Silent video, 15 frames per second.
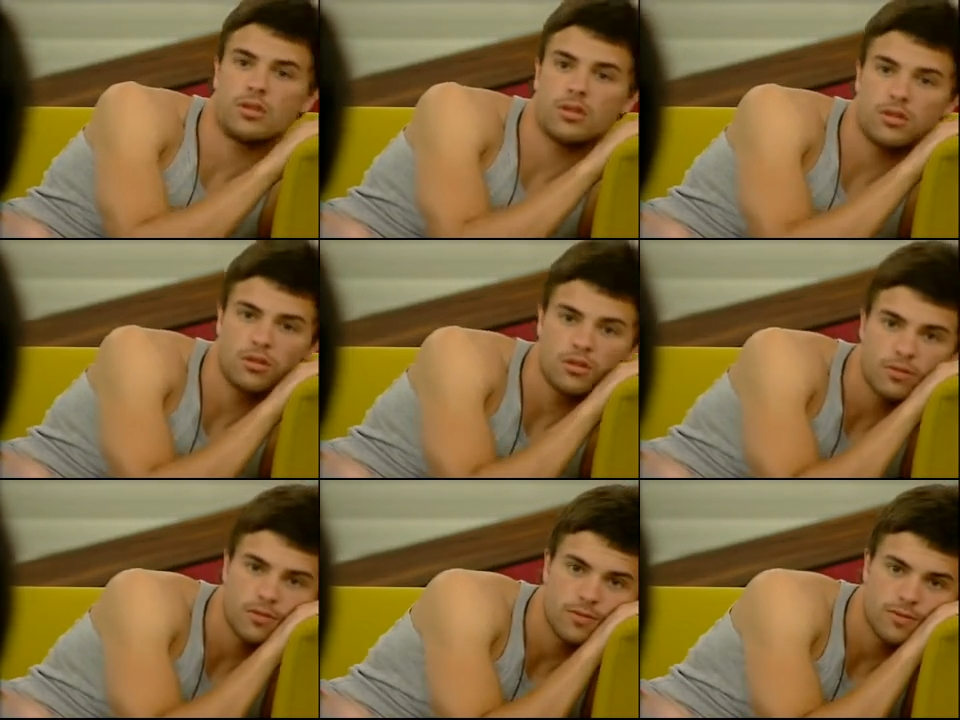He's
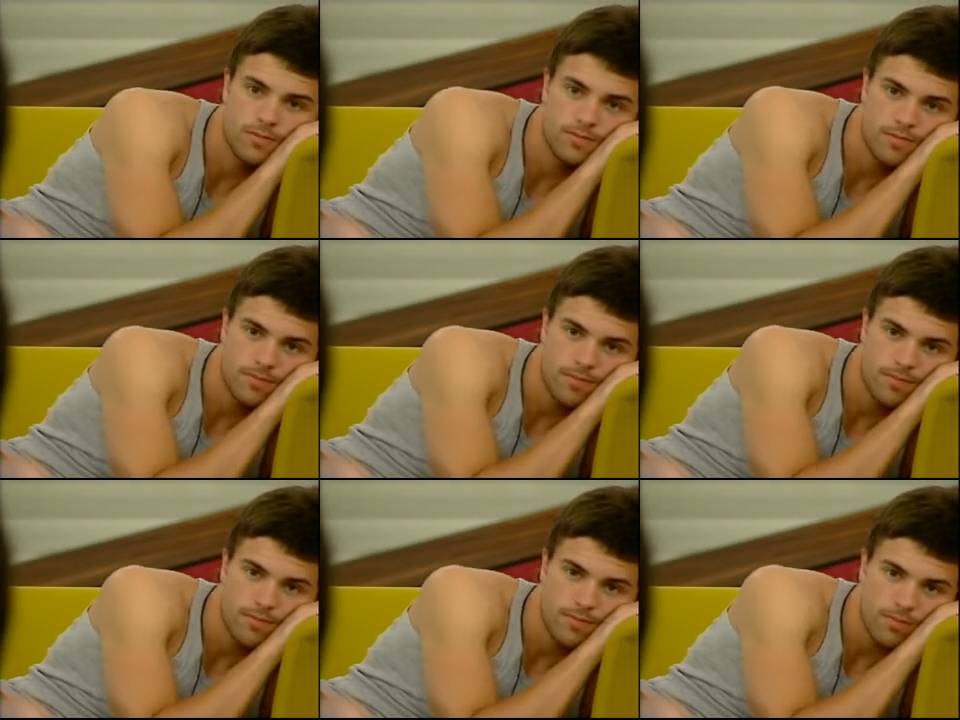had to come
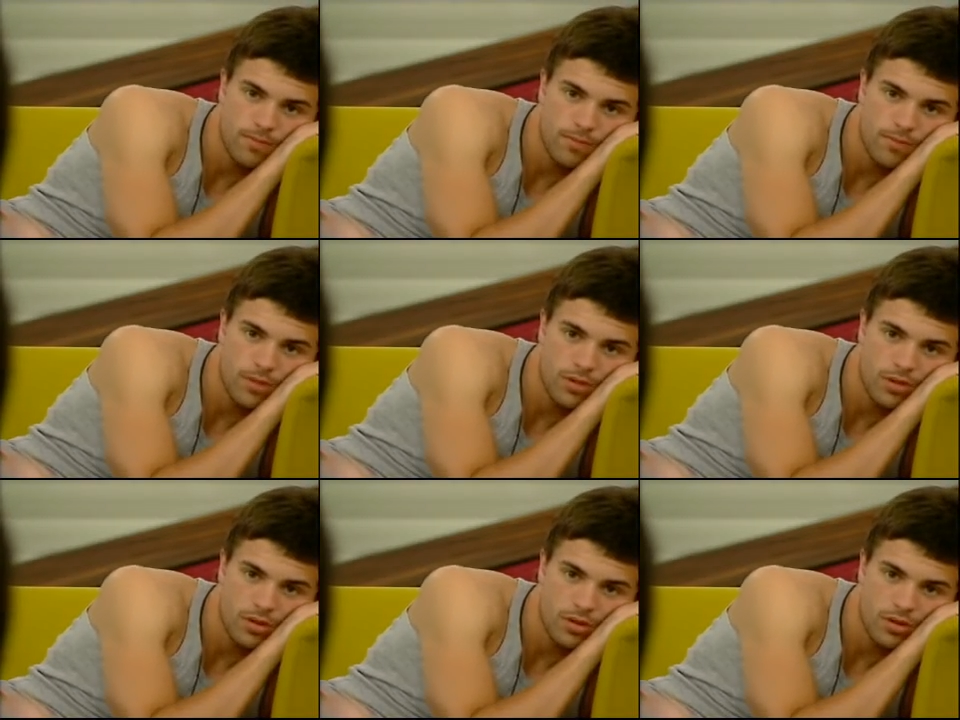in
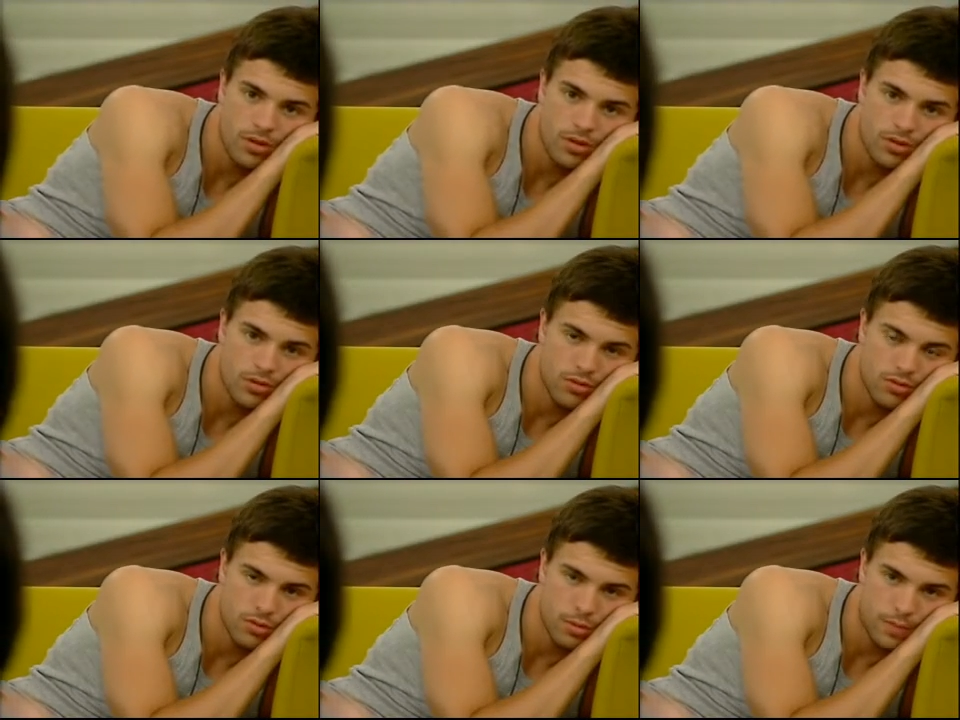at a
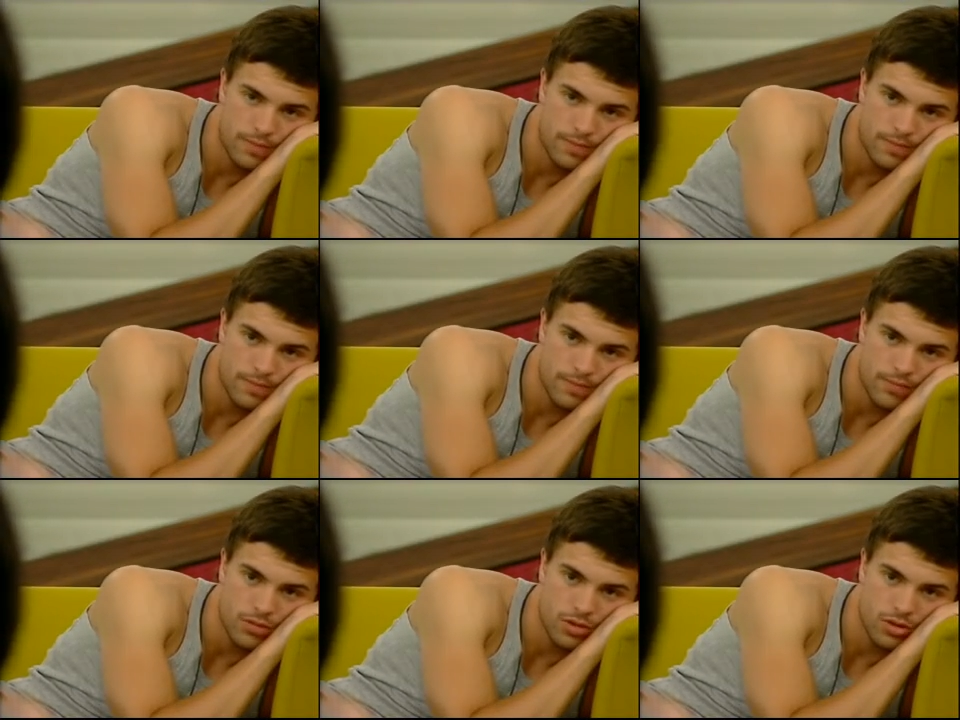later
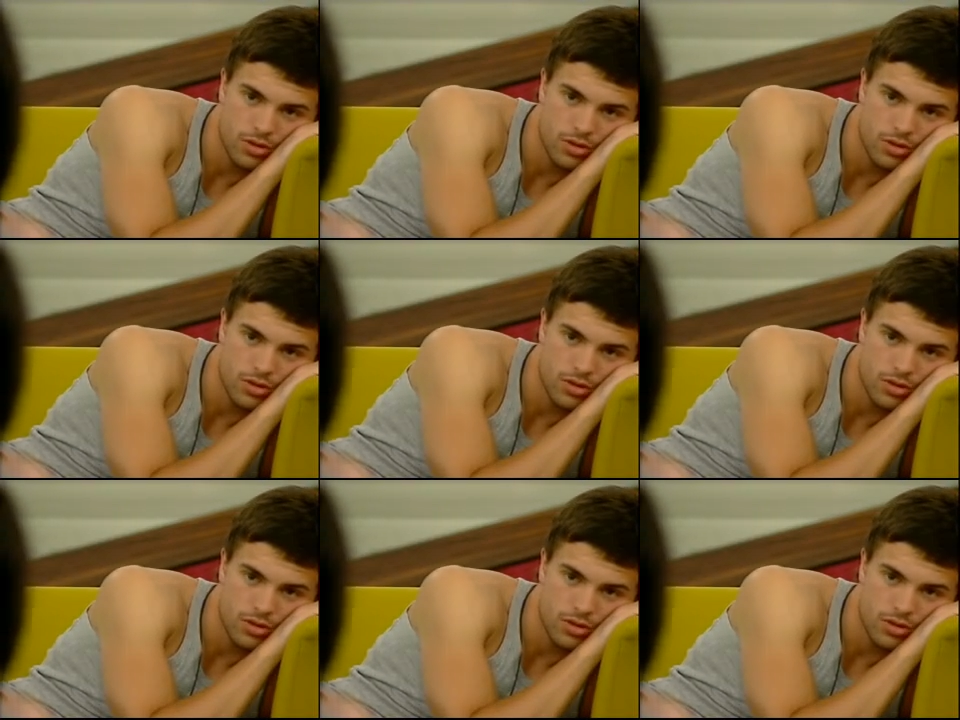stage